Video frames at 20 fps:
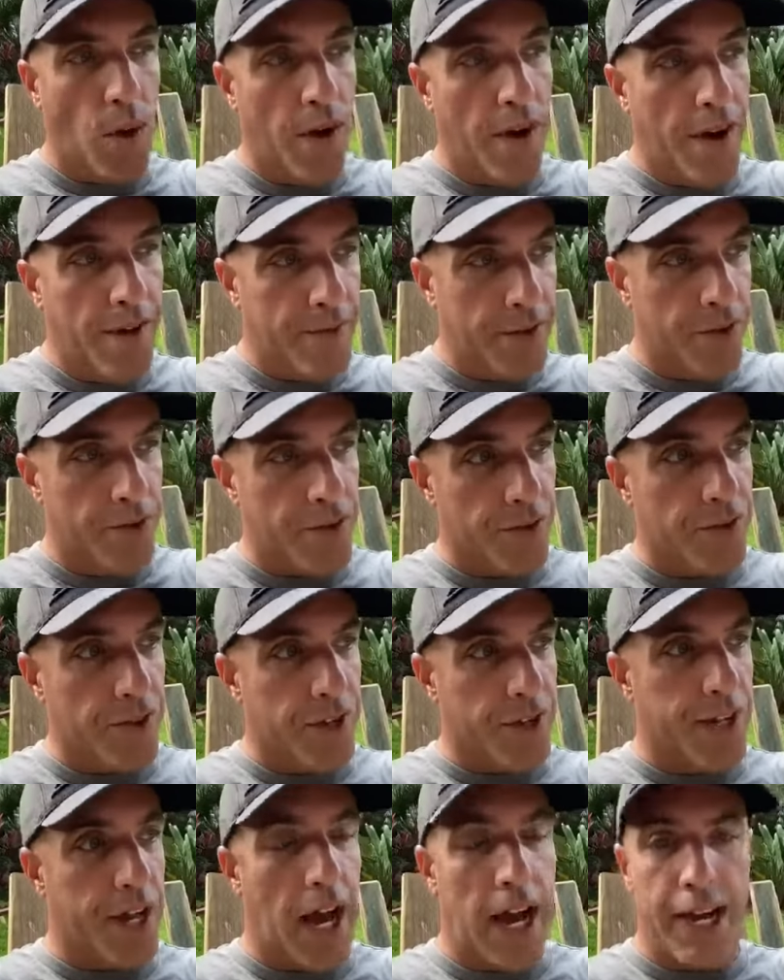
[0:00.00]
having just
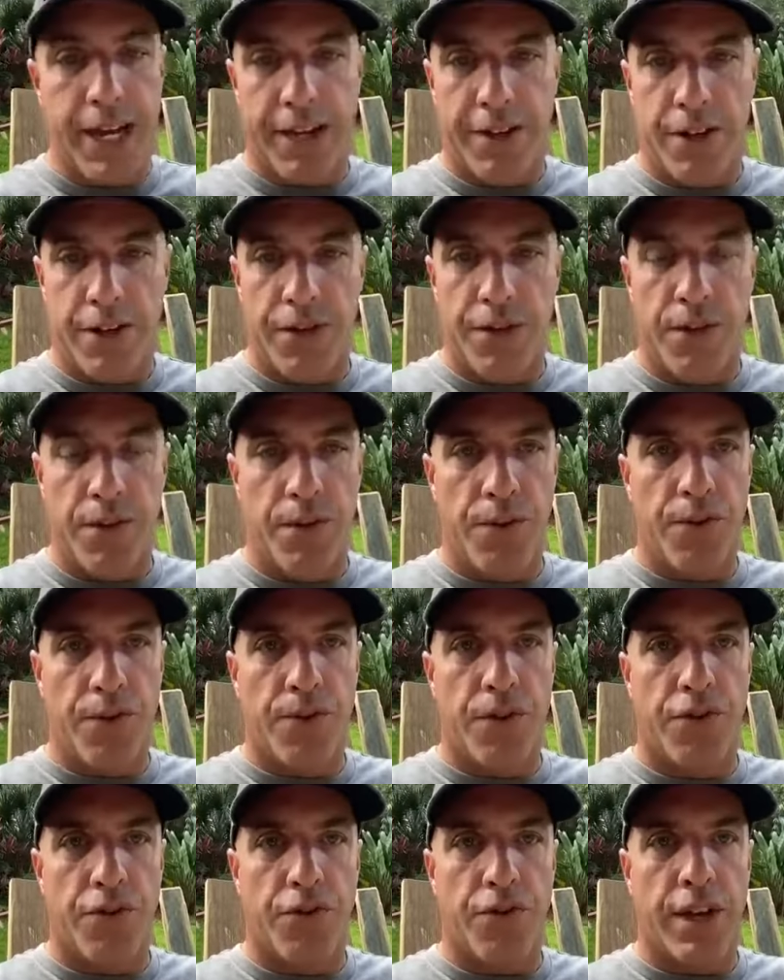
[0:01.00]
the diet to do
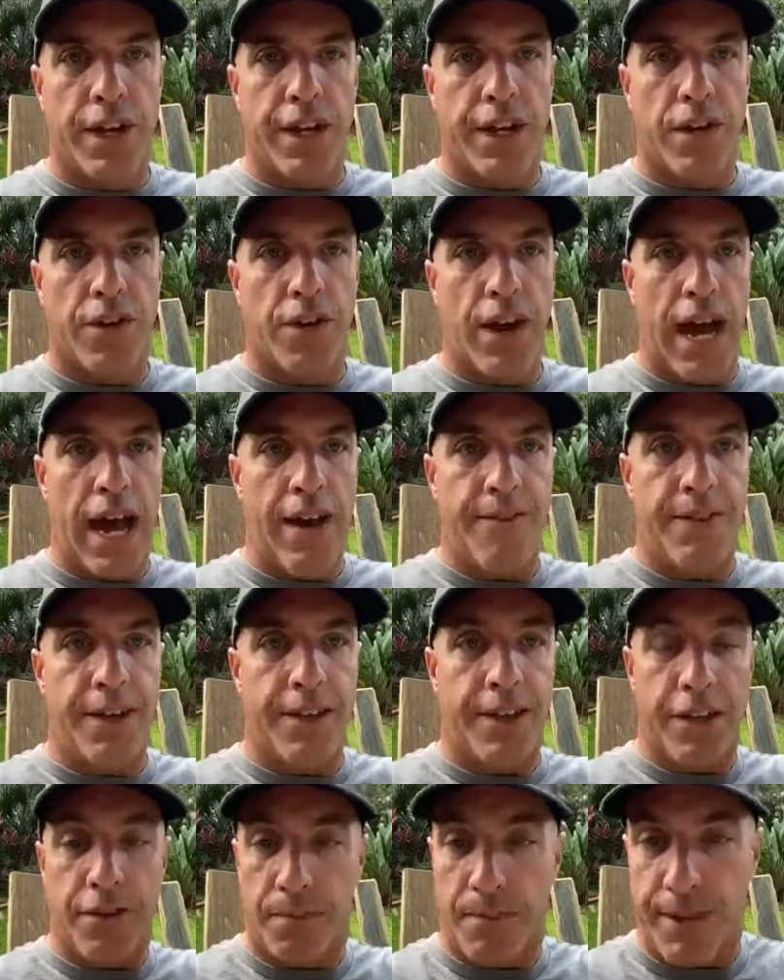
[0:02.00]
the trick or
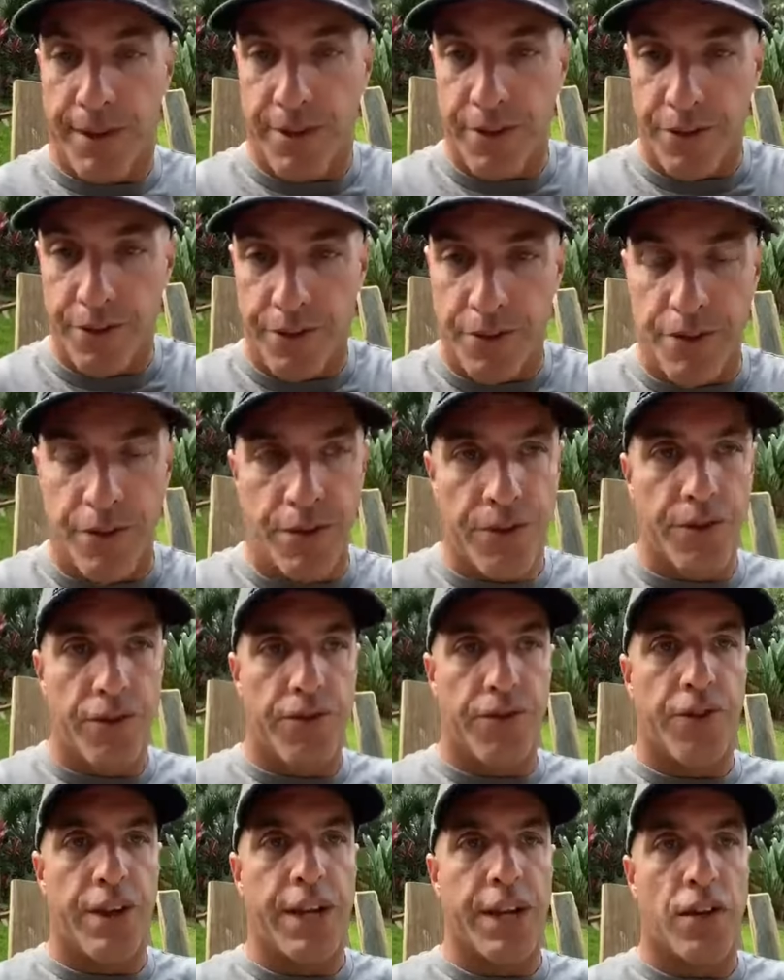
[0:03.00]
having these pills to do the
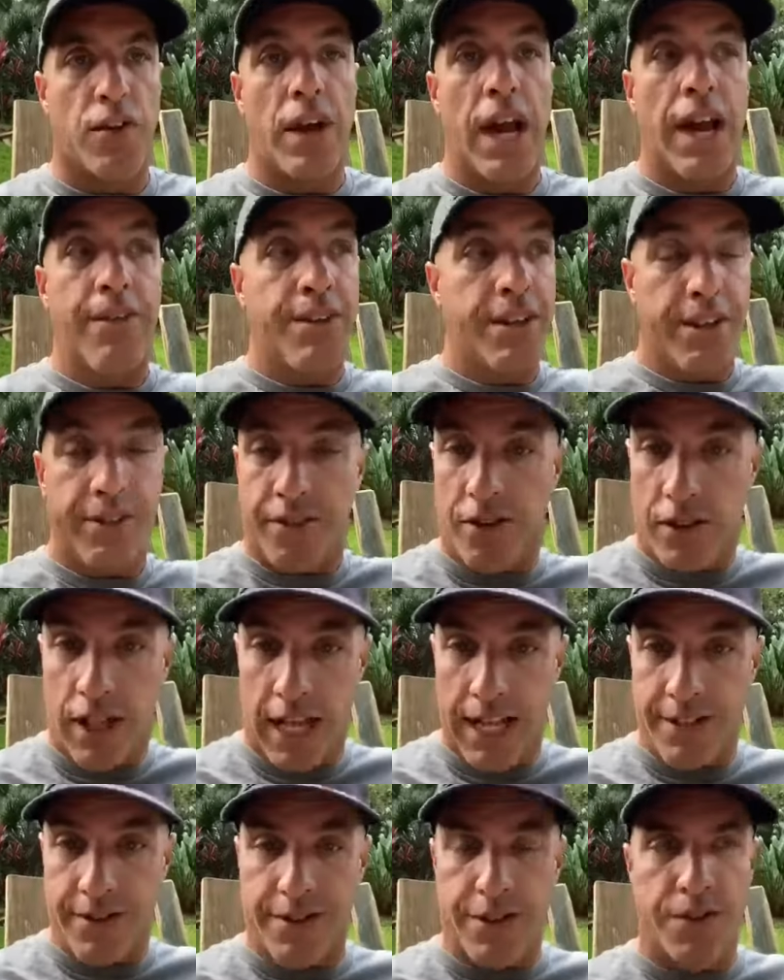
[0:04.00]
trick or having this
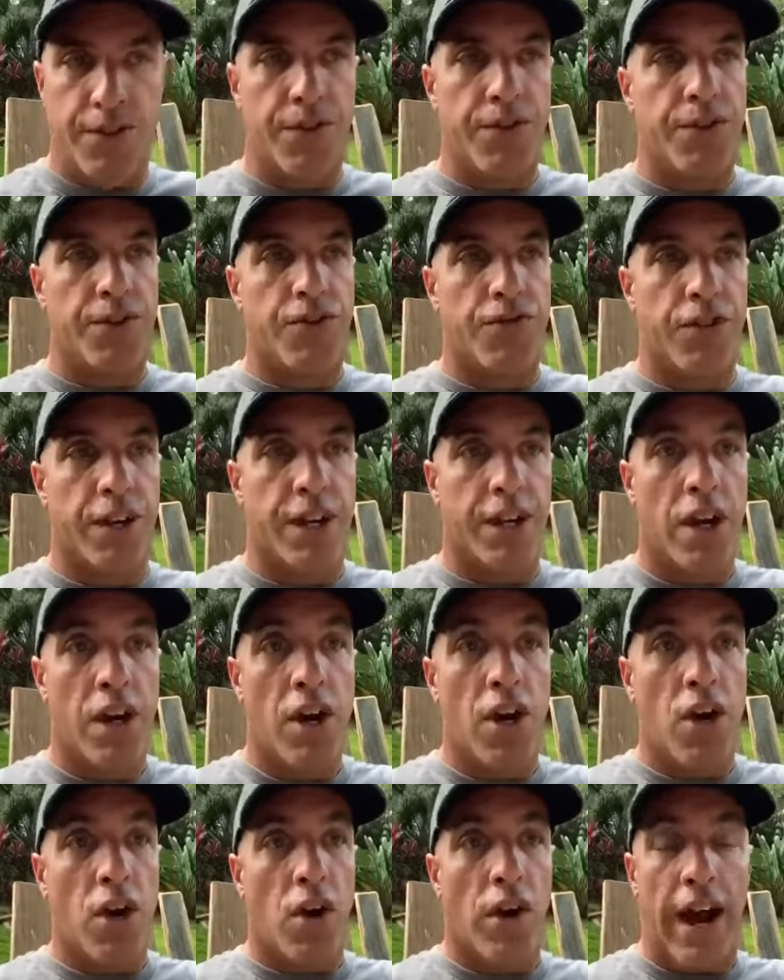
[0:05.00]
cleanse to do the trick
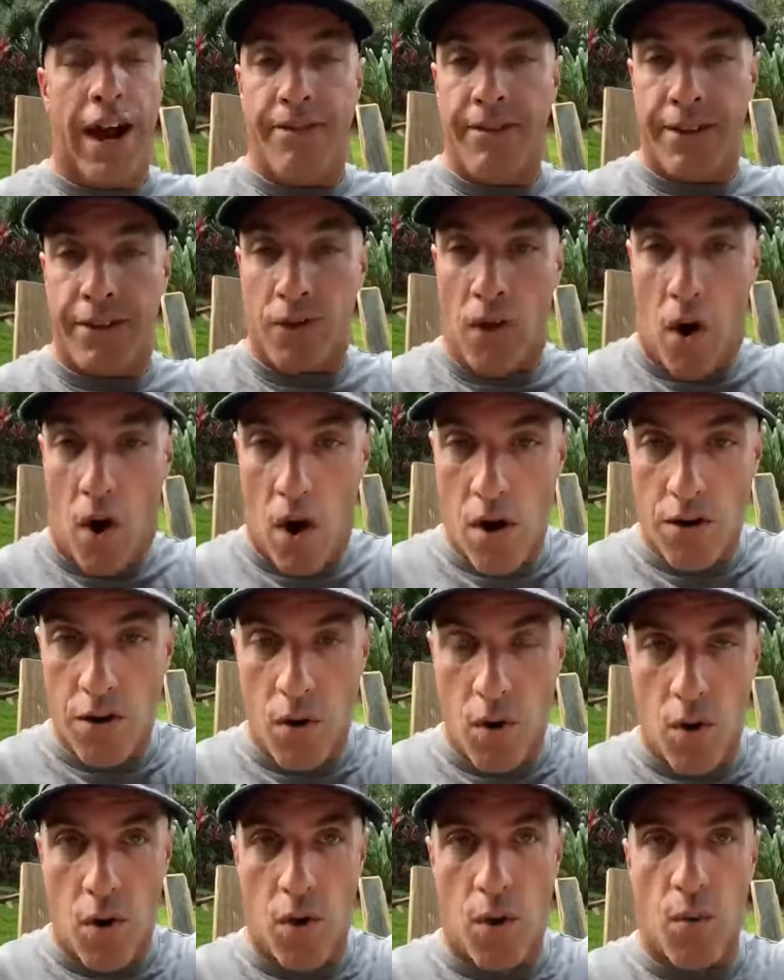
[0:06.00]
or having this
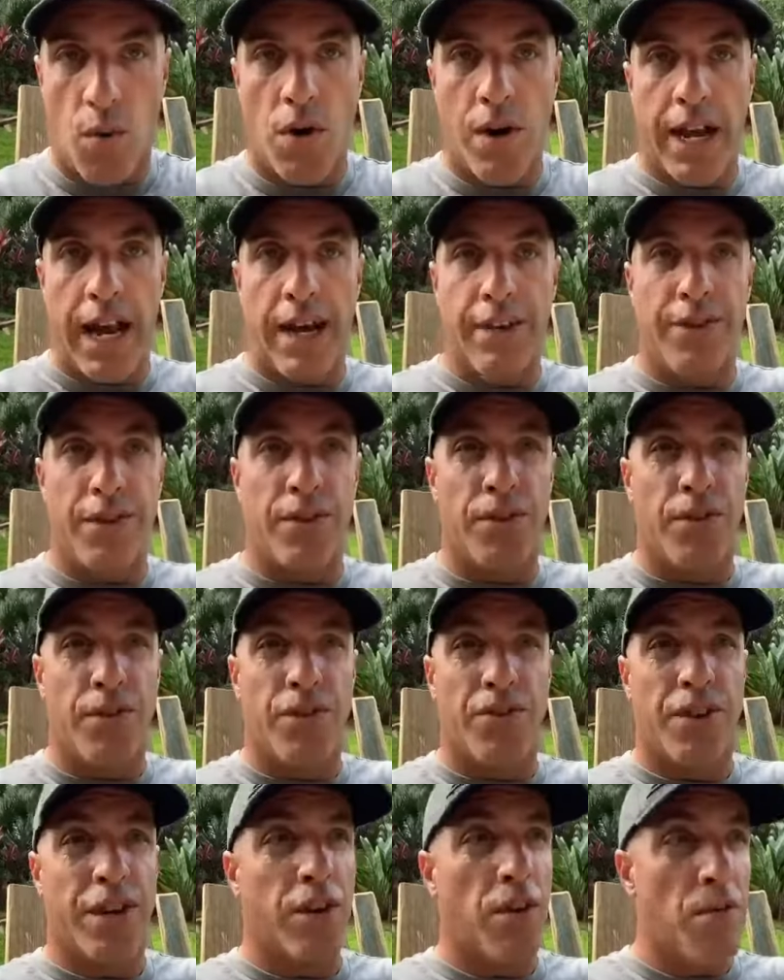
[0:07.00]
hardcore workout to do
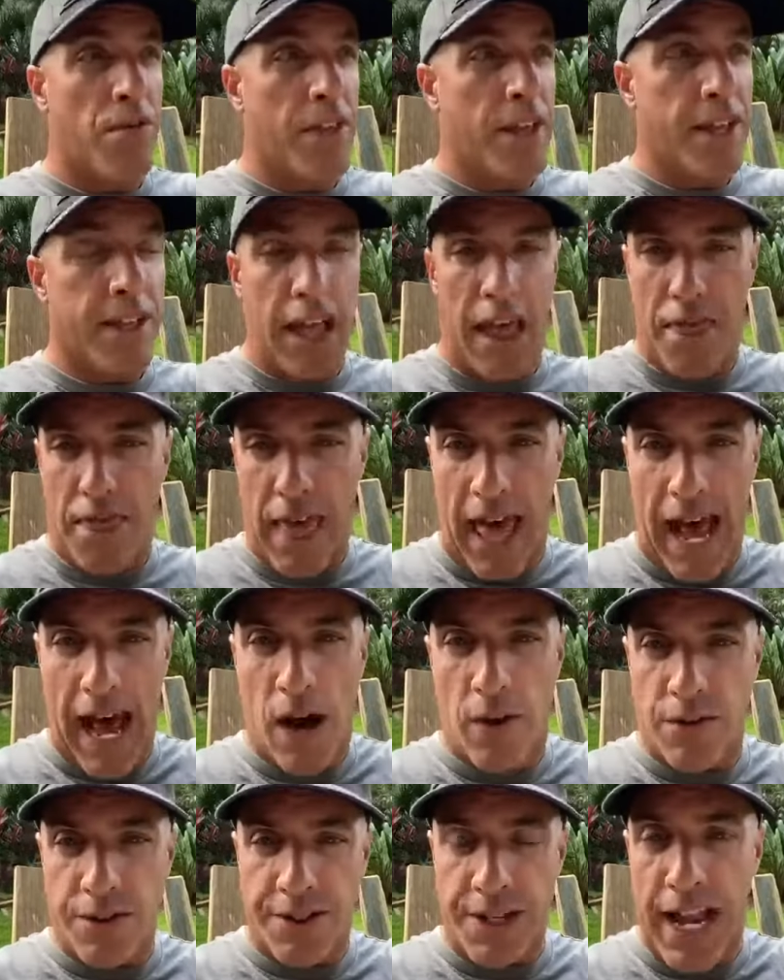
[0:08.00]
the trick or think that
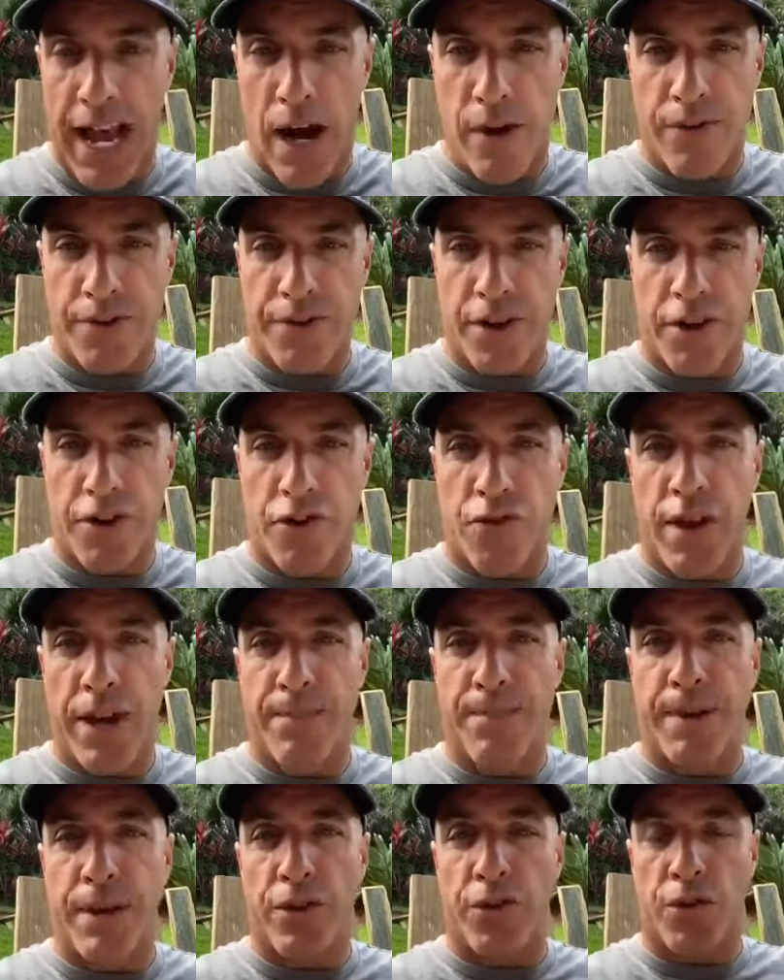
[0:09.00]
hours and hours on a
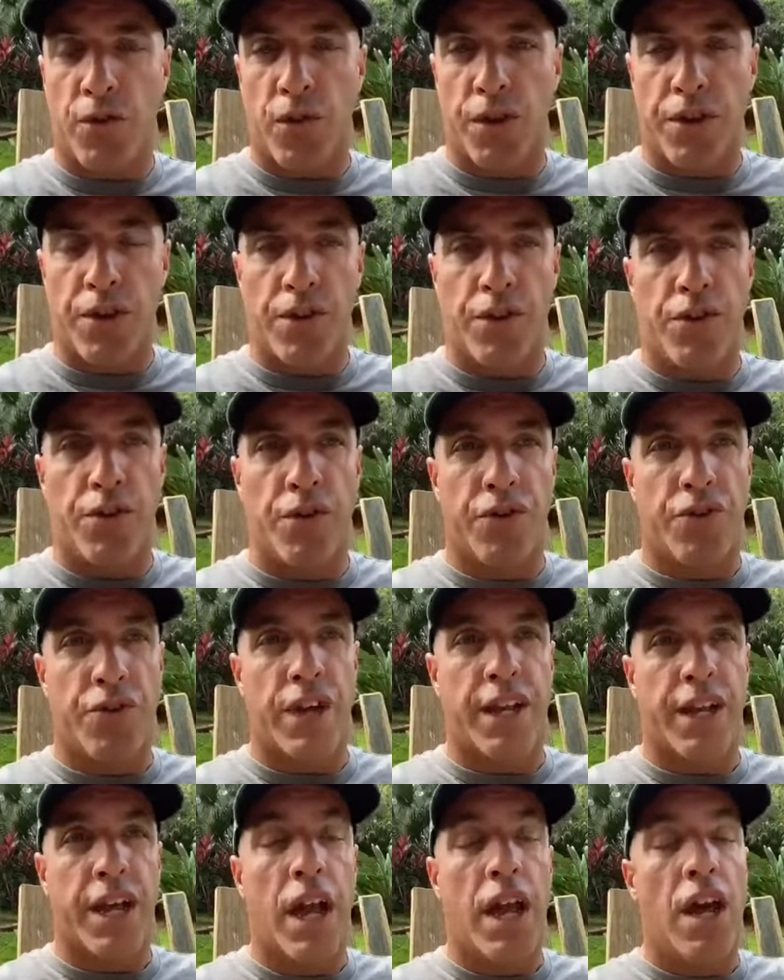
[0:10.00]
treadmill is going to do the
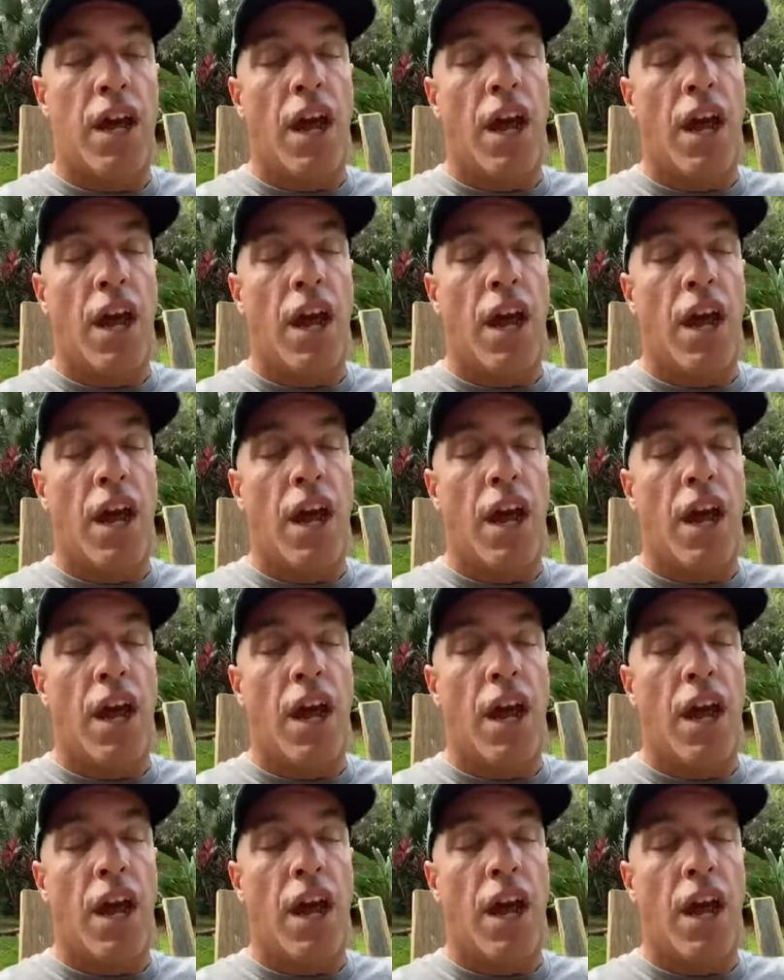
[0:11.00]
trick.